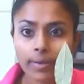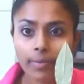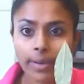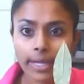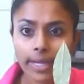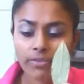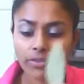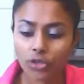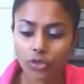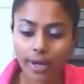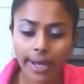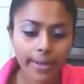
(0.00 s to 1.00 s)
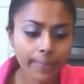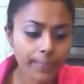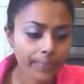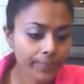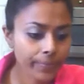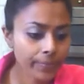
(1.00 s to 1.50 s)
Bay leaves are dry.
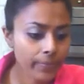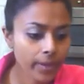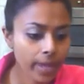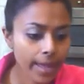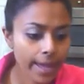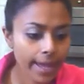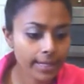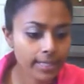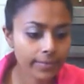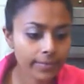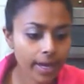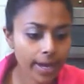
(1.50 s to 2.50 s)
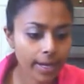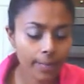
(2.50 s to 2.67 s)
And I've got